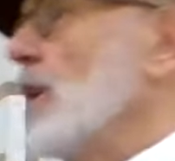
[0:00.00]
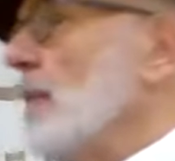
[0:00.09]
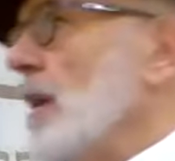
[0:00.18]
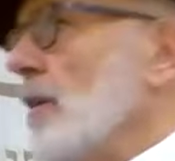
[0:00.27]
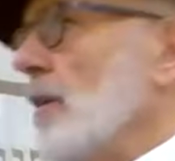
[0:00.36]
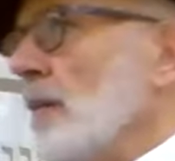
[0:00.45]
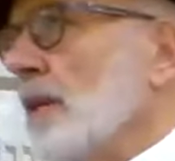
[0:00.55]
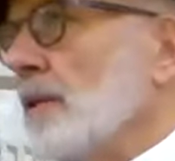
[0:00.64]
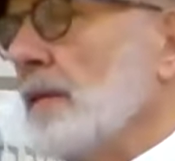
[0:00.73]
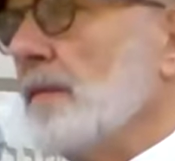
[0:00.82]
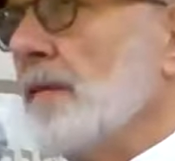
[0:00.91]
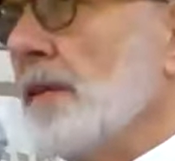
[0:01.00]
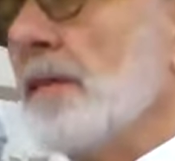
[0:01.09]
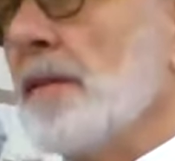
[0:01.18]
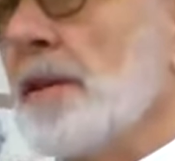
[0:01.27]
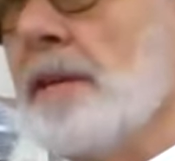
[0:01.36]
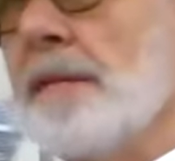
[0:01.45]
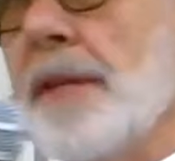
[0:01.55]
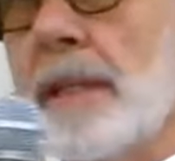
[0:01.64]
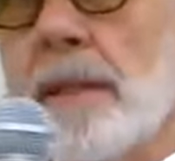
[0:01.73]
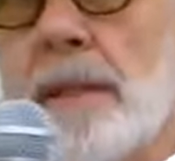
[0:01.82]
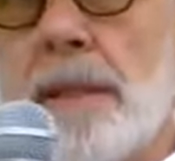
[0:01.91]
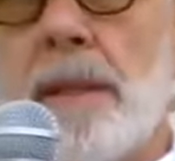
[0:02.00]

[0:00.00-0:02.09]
primarily because it's very, very difficult.